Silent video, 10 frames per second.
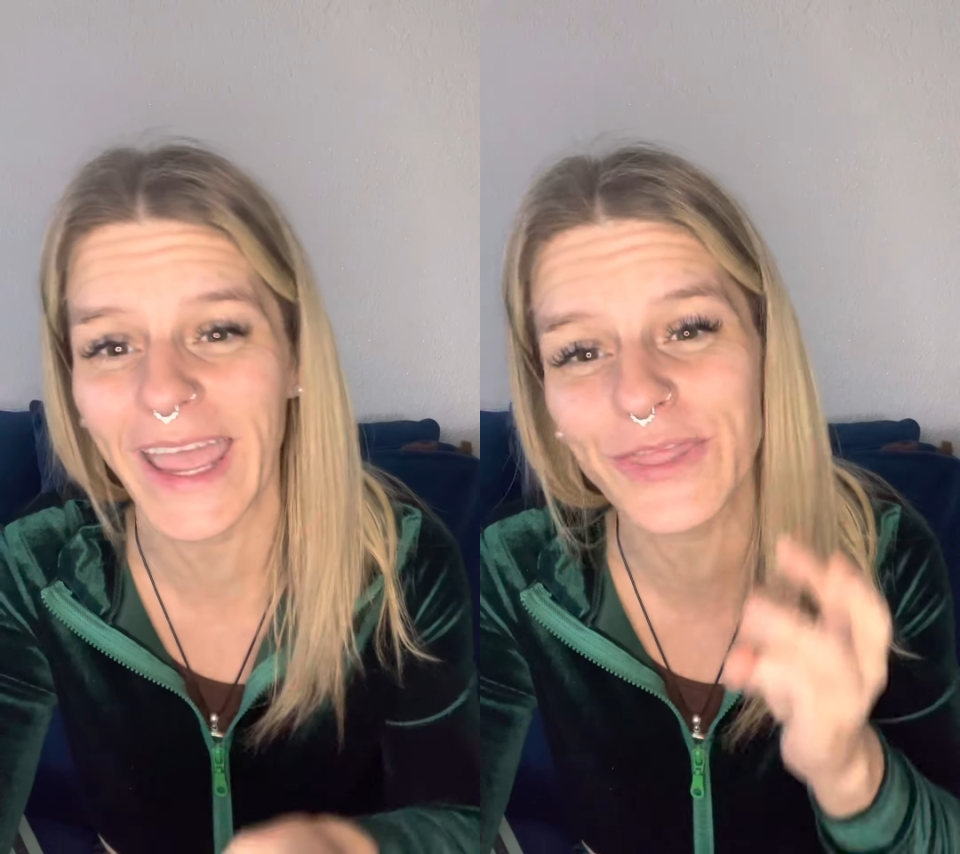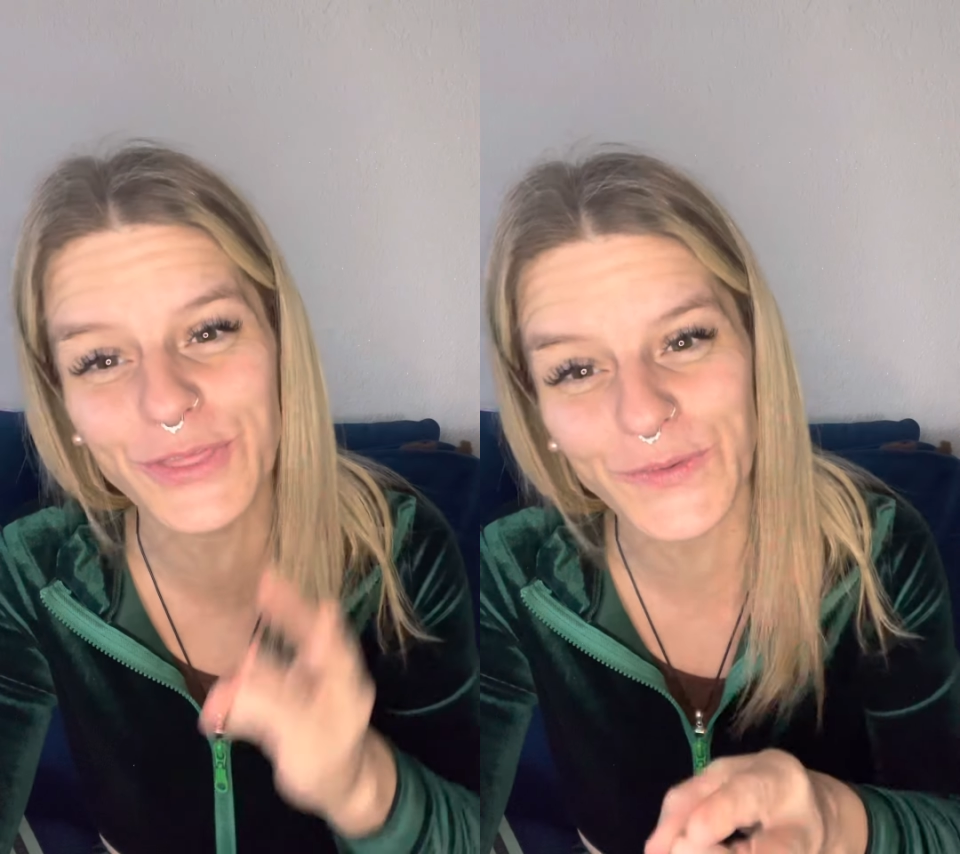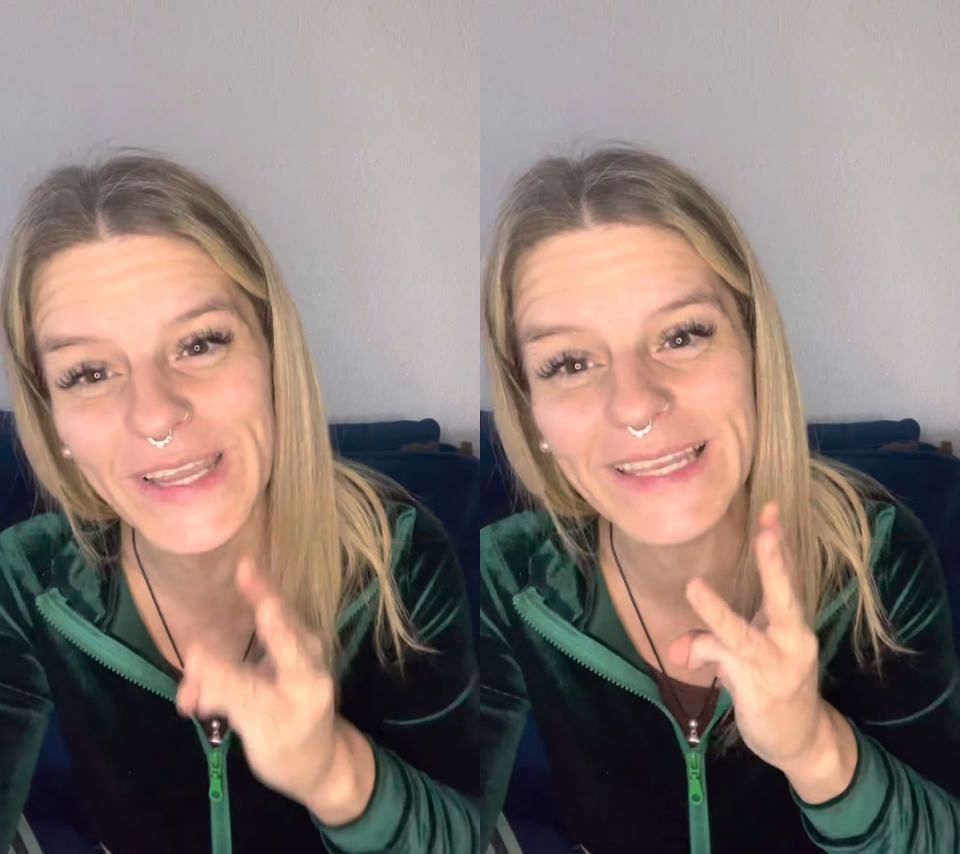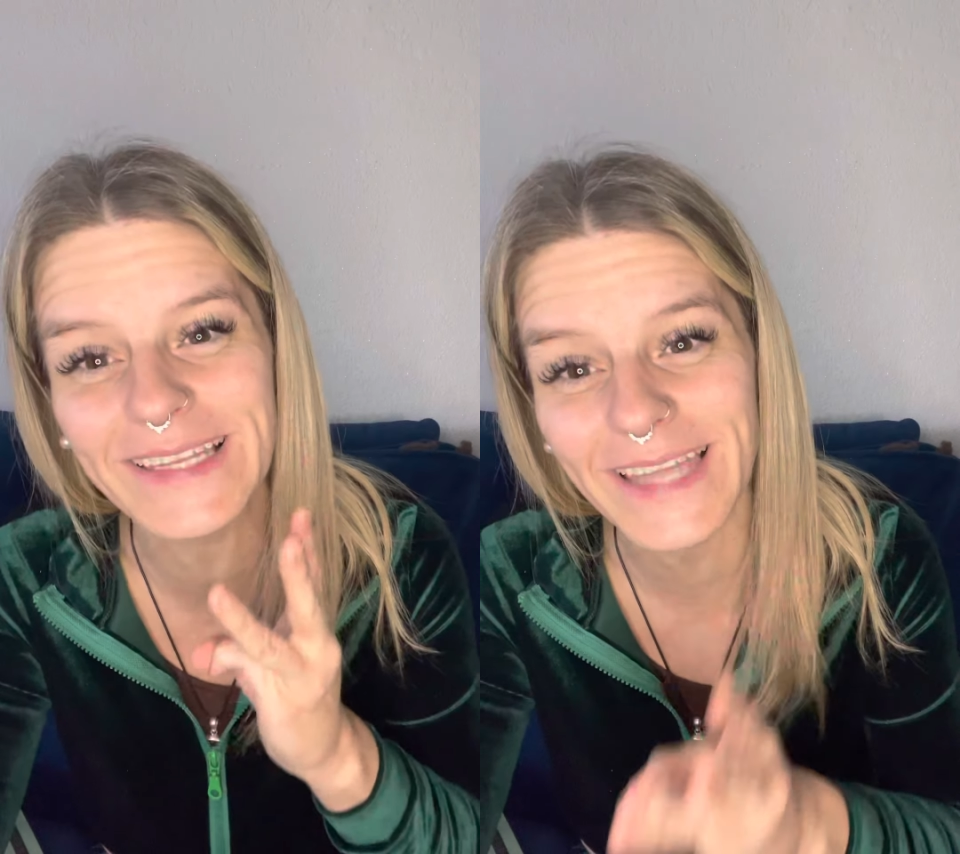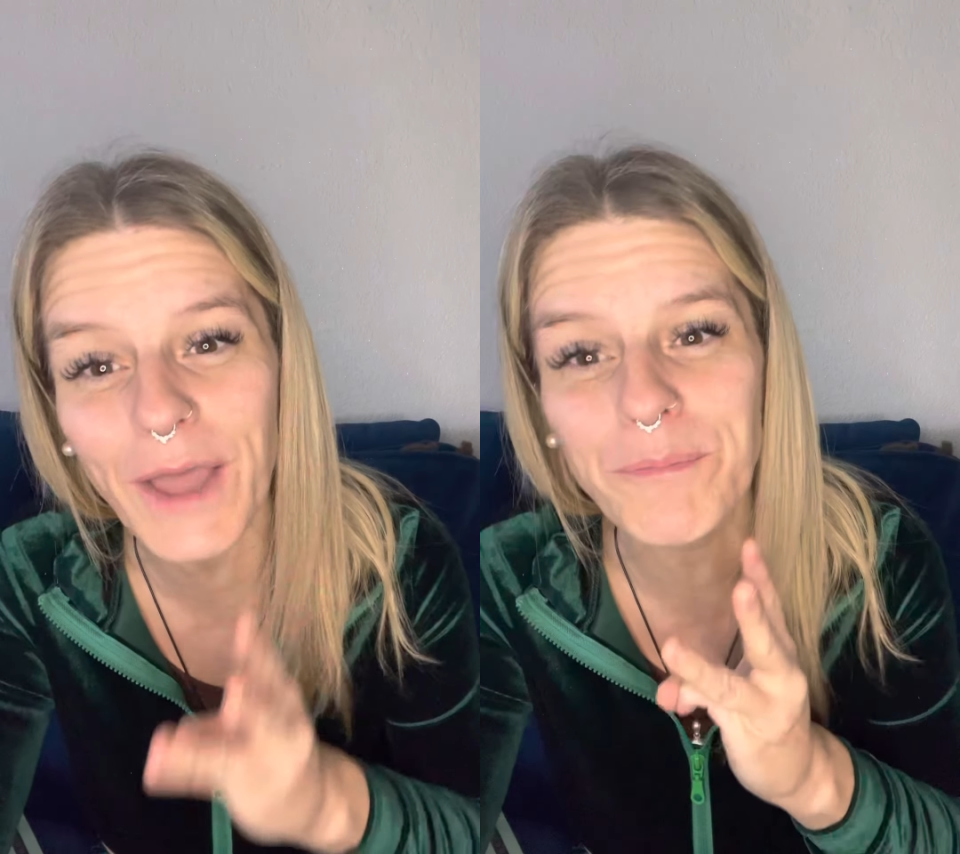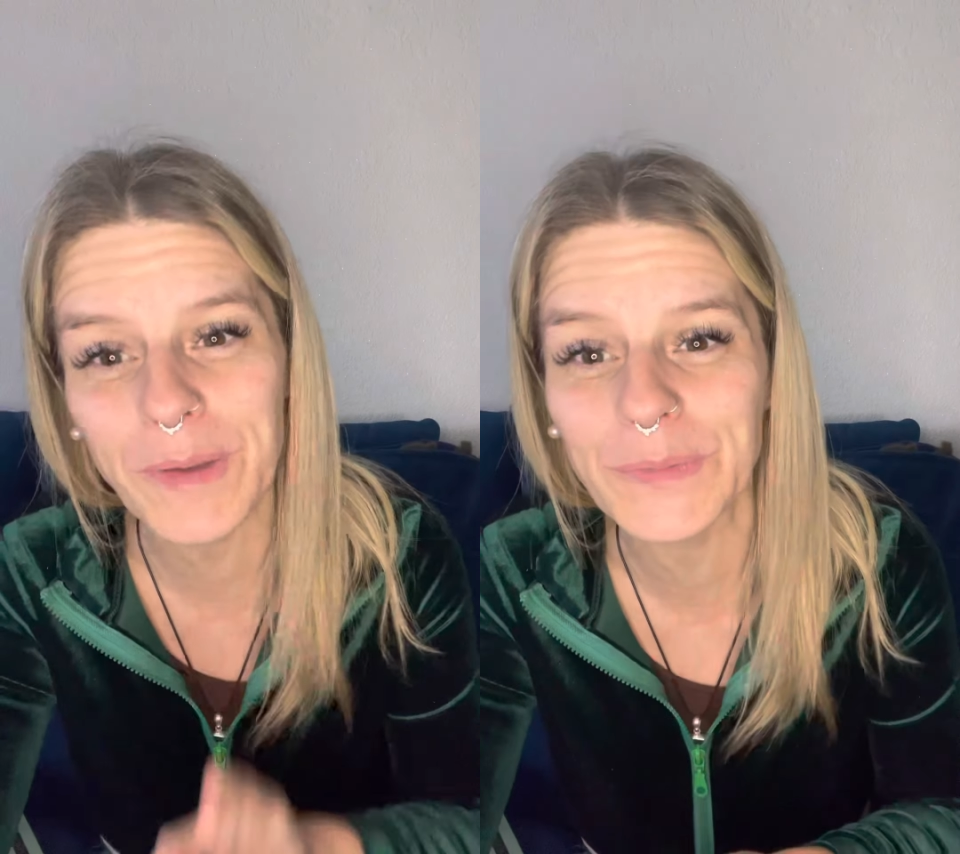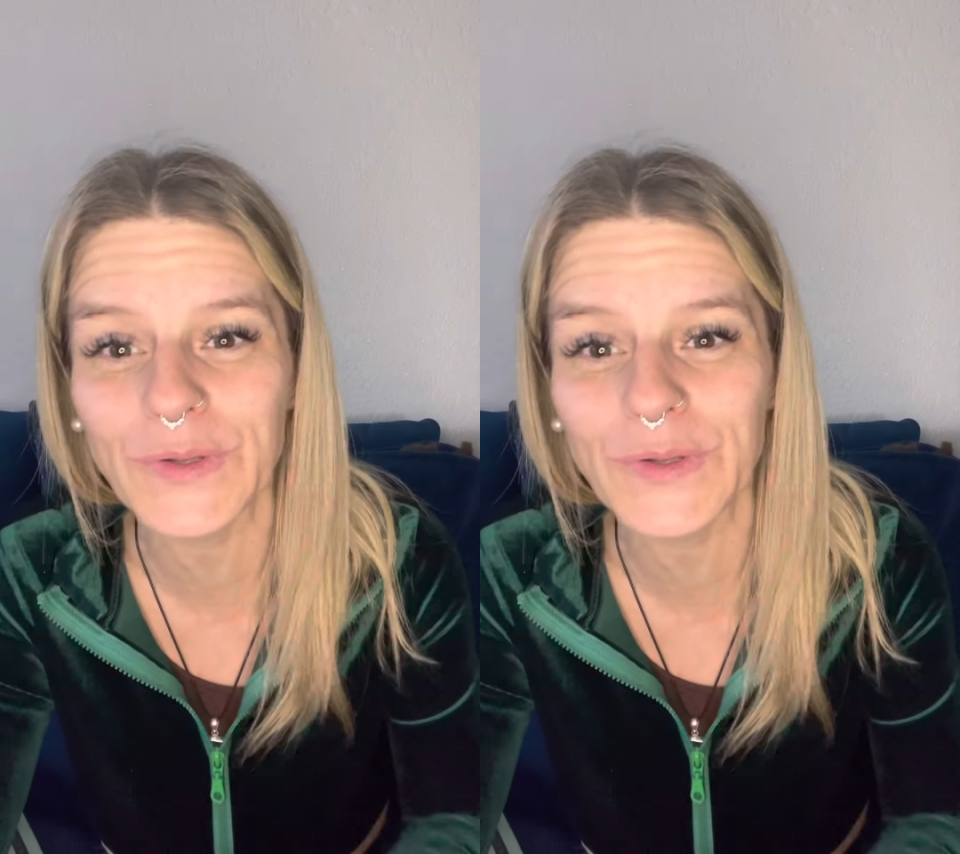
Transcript: and three, let people